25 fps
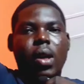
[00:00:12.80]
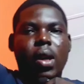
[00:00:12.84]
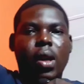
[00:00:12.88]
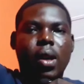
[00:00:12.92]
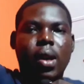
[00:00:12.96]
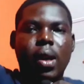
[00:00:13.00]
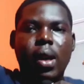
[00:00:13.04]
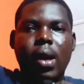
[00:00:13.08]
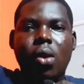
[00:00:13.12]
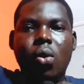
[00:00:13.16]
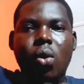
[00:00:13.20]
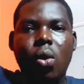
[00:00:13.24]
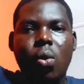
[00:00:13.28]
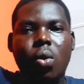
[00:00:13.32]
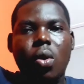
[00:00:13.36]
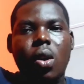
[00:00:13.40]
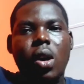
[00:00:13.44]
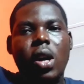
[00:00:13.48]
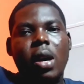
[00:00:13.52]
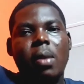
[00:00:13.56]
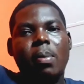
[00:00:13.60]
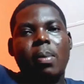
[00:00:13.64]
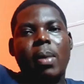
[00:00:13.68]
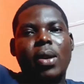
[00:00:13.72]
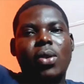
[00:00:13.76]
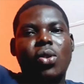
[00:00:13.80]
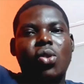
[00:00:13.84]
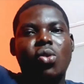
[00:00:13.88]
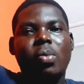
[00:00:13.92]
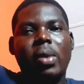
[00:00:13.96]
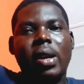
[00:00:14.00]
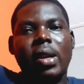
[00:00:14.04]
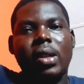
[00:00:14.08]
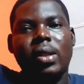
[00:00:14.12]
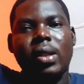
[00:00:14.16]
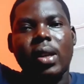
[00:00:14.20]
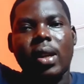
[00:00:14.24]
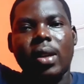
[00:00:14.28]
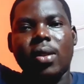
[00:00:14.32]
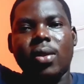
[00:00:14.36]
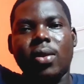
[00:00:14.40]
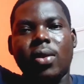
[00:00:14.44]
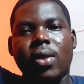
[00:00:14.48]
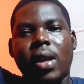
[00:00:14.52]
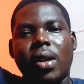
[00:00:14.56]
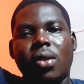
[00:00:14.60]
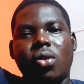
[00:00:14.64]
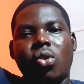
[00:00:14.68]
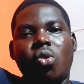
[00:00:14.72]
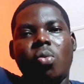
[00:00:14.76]
Hello and welcome back to my channel.
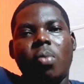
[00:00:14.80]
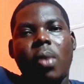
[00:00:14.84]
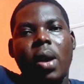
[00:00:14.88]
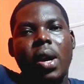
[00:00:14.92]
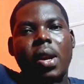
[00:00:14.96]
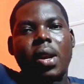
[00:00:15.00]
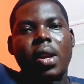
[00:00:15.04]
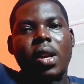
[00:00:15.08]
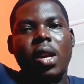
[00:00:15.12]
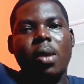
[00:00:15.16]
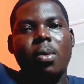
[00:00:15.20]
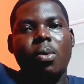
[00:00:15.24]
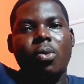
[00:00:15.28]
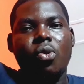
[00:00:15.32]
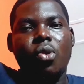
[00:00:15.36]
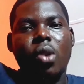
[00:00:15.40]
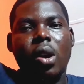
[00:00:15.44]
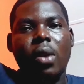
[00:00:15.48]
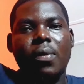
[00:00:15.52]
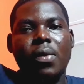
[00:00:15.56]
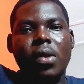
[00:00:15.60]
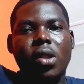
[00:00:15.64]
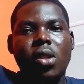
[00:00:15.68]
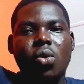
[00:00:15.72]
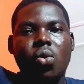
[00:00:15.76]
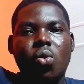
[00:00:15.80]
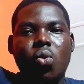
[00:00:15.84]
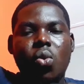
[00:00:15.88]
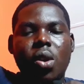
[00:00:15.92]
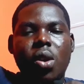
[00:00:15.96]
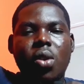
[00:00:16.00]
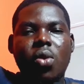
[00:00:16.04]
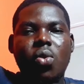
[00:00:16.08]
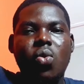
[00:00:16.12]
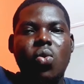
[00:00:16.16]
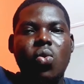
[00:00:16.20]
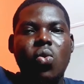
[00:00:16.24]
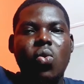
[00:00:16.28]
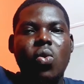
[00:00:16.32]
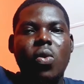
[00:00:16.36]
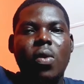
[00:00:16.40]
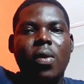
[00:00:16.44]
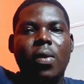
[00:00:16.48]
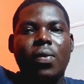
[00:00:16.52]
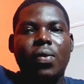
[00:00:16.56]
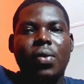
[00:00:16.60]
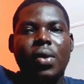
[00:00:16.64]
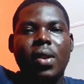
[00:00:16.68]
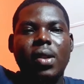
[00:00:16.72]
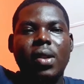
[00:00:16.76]
I go by the name Gravity Kweku,
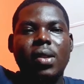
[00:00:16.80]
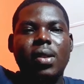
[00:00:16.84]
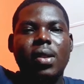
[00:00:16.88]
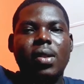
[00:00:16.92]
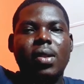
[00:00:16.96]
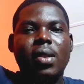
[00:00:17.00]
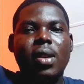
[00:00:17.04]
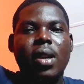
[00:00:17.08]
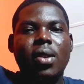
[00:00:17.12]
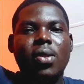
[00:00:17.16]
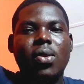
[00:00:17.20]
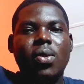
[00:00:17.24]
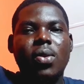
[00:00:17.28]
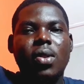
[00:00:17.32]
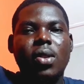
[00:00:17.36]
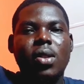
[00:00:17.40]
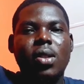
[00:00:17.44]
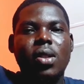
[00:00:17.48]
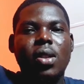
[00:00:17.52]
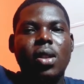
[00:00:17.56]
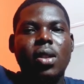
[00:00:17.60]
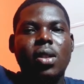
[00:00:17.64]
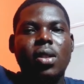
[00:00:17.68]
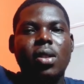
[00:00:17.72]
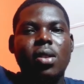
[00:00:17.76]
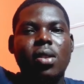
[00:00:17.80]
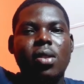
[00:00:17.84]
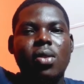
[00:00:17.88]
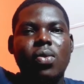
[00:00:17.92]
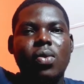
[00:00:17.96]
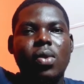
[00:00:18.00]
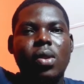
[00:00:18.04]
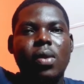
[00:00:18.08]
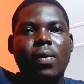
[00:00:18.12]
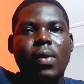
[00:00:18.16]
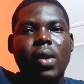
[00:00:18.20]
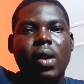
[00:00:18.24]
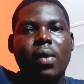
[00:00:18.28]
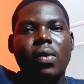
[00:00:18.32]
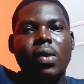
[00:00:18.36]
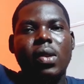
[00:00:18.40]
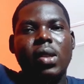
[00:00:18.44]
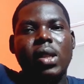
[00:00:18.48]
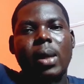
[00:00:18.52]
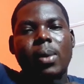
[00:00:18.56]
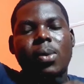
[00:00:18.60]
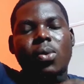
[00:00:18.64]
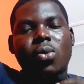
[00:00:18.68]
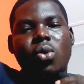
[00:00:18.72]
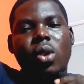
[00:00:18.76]
and this is Sites on GH News. If you haven't
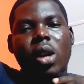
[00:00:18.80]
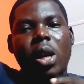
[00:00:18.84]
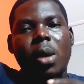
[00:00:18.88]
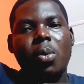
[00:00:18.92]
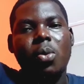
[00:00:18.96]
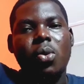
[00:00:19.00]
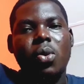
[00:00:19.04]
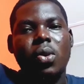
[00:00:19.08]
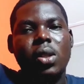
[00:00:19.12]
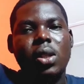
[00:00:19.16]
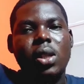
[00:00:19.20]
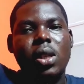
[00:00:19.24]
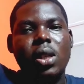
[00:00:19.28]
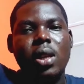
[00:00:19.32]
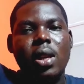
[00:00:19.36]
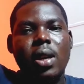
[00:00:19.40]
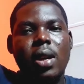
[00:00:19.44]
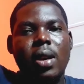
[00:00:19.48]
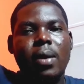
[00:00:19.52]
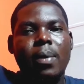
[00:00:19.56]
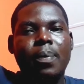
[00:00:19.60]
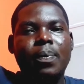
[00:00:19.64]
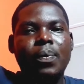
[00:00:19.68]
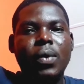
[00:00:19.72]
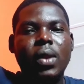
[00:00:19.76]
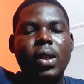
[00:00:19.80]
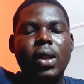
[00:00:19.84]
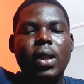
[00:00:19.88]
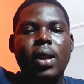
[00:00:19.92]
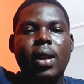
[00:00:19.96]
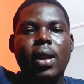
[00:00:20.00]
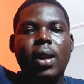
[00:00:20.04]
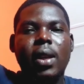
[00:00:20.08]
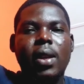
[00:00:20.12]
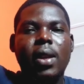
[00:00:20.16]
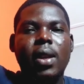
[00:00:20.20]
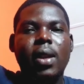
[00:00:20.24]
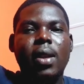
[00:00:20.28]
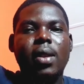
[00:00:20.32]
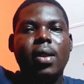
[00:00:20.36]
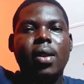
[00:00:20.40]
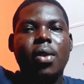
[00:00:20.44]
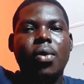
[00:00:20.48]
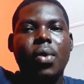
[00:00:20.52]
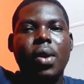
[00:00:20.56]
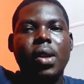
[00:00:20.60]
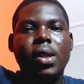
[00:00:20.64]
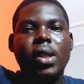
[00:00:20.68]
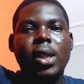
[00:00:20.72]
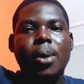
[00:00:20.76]
subscribed, consider clicking the
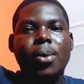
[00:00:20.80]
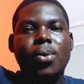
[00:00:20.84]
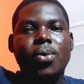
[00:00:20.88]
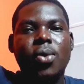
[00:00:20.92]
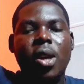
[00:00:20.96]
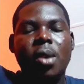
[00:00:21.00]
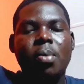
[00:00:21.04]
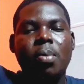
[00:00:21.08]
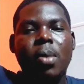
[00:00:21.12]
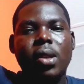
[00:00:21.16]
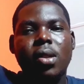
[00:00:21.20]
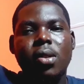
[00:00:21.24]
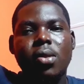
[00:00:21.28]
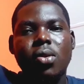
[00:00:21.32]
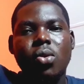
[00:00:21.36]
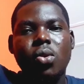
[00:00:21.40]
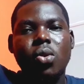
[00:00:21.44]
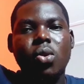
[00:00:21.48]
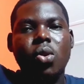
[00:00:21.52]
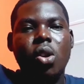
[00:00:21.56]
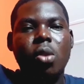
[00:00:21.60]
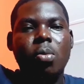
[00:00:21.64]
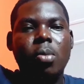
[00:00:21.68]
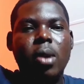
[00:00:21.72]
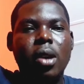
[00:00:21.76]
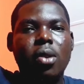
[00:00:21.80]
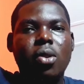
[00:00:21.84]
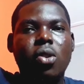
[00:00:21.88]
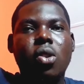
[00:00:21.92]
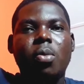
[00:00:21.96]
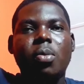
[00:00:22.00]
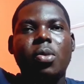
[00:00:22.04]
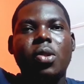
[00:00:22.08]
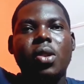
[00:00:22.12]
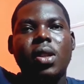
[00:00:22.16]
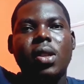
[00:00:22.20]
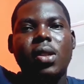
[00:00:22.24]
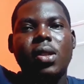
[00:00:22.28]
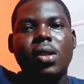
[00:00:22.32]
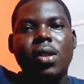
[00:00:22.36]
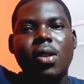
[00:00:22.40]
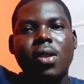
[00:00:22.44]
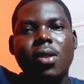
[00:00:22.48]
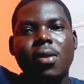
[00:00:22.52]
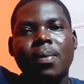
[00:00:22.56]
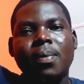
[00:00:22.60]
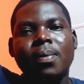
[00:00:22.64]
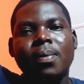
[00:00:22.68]
red subscribe button to join my community.